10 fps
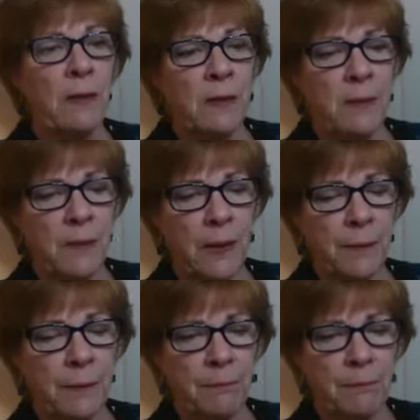in,
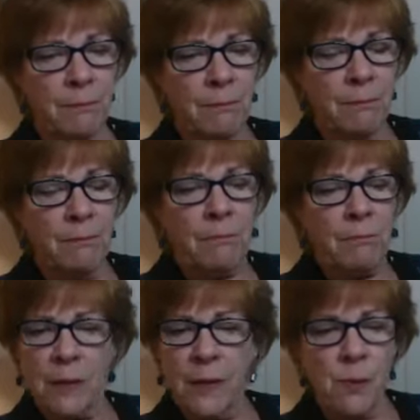I
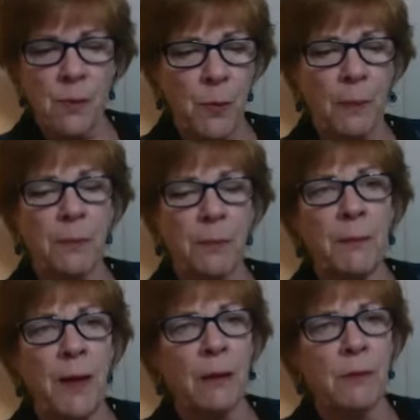think it was probably
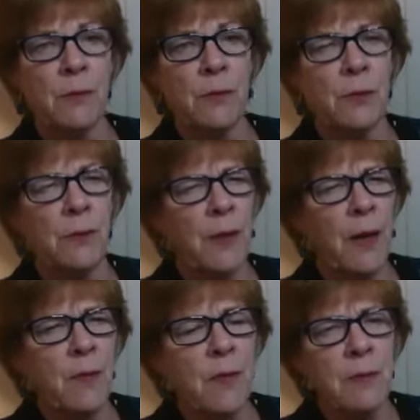about
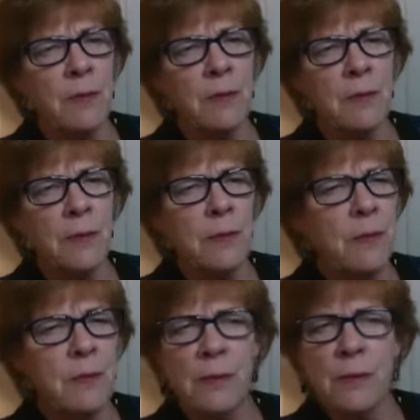
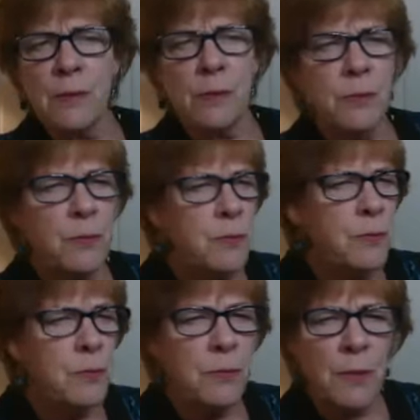
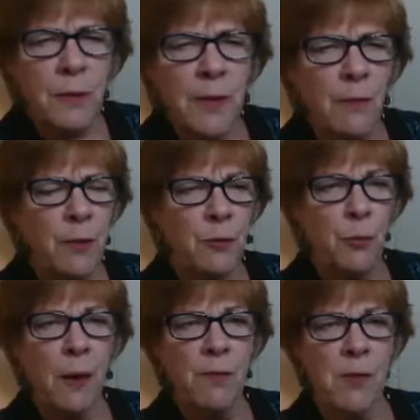2011 or
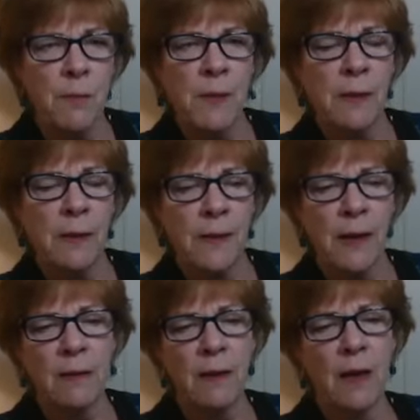12, something like
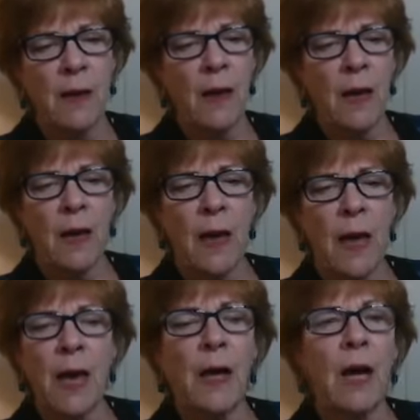that.
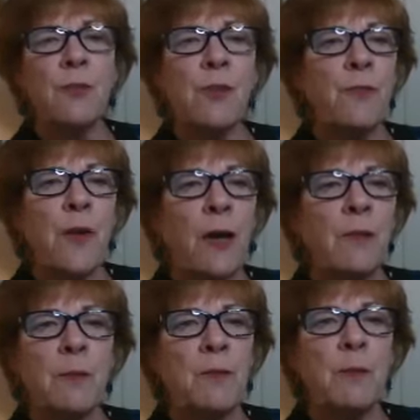And I just found
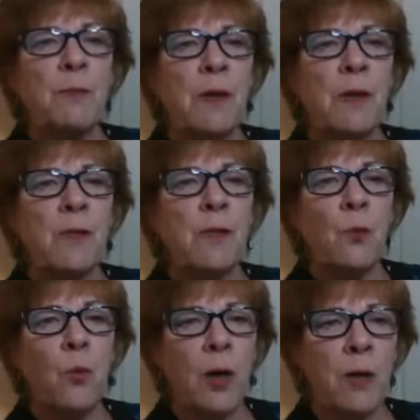them to be the
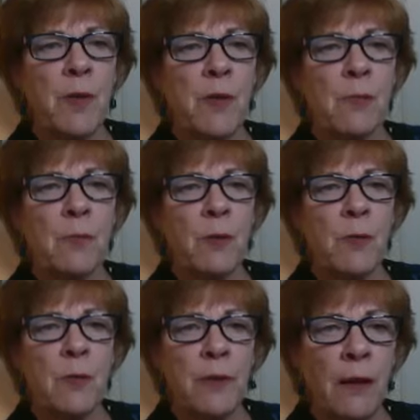warmest,
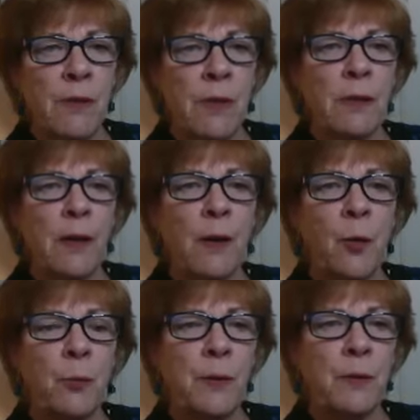most loving,
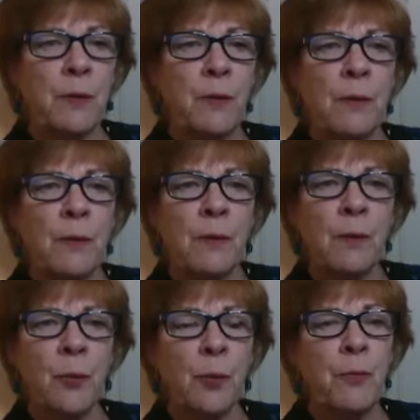open
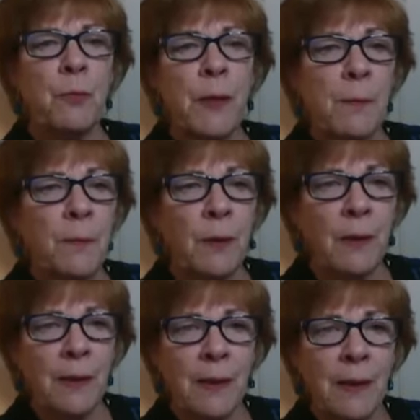group of people.